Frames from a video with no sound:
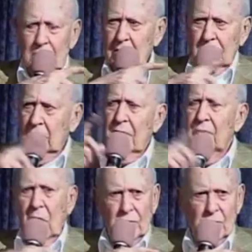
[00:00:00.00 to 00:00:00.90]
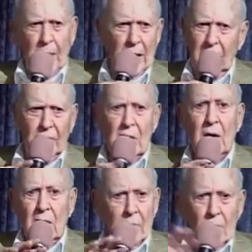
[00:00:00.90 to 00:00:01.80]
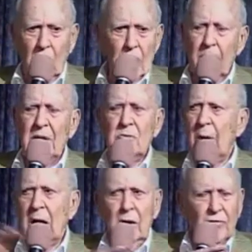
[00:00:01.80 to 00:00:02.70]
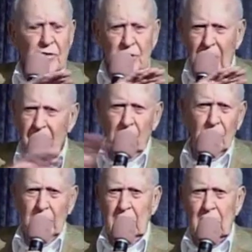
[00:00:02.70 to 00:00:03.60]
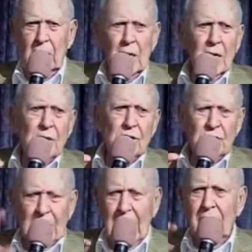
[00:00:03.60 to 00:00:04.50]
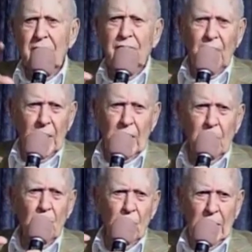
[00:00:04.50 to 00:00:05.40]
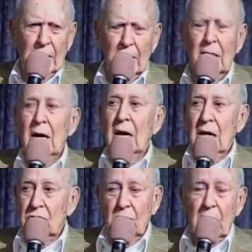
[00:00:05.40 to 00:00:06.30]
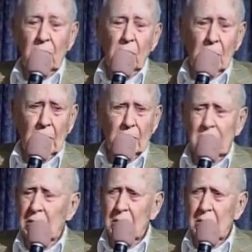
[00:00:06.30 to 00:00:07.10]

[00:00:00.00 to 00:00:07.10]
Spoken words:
Steve Martin's biography, one of the best biographies ever written. Sad, funny, brilliant. He's written a book on